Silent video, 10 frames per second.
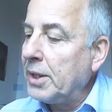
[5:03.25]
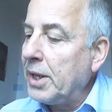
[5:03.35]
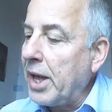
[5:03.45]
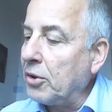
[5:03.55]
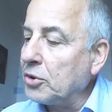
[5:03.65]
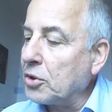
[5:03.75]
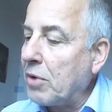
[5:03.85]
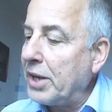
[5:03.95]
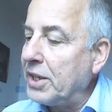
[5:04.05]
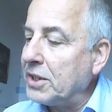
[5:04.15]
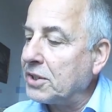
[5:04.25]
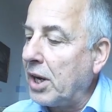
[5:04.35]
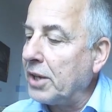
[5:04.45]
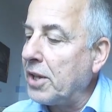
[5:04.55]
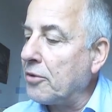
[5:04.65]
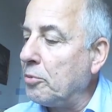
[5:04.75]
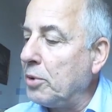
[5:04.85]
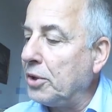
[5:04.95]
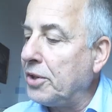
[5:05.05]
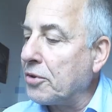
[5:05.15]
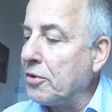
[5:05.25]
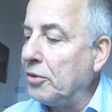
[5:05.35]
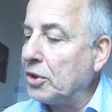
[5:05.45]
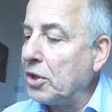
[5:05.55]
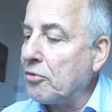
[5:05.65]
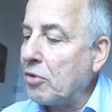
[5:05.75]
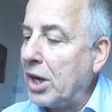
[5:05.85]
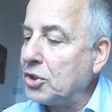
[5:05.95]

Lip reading: and on the right hand side there will be a derivative, right?